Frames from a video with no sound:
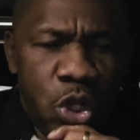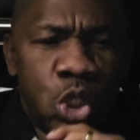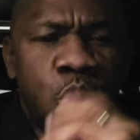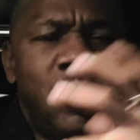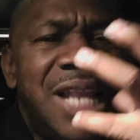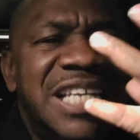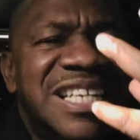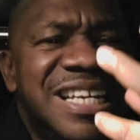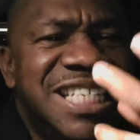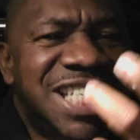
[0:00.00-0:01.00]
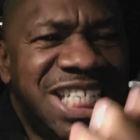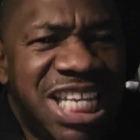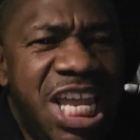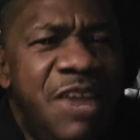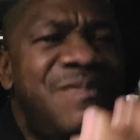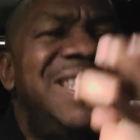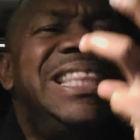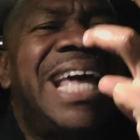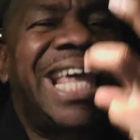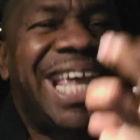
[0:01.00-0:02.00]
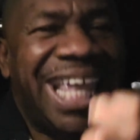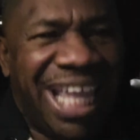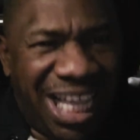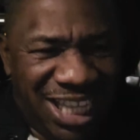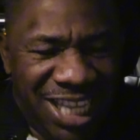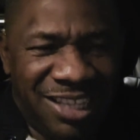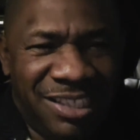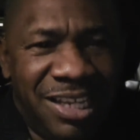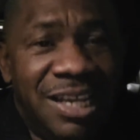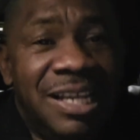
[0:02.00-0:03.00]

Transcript: So let's receive the healing